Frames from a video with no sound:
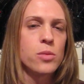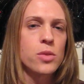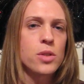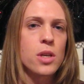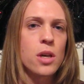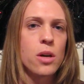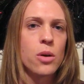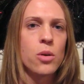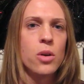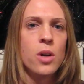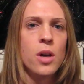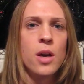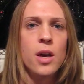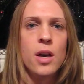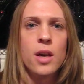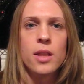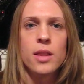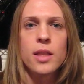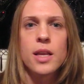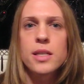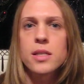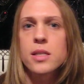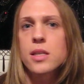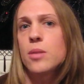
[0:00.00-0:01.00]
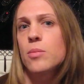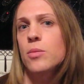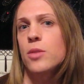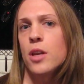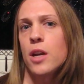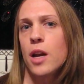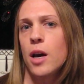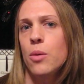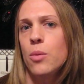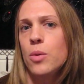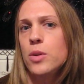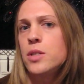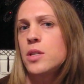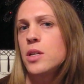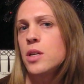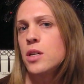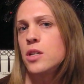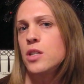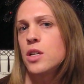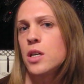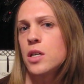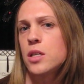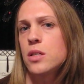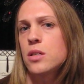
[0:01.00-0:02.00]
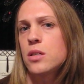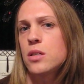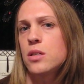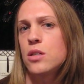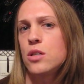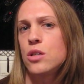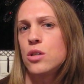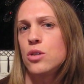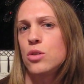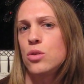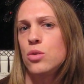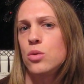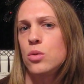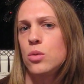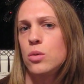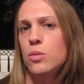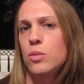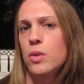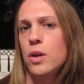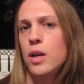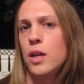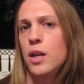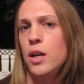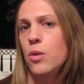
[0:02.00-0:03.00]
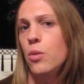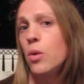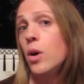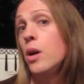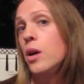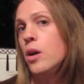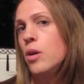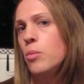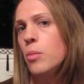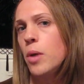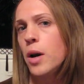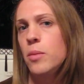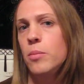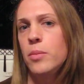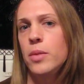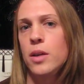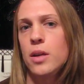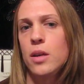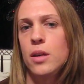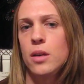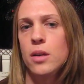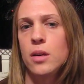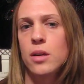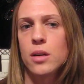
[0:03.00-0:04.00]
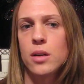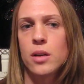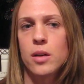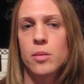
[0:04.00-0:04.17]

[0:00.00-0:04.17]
So that's something I would suggest to anyone who might be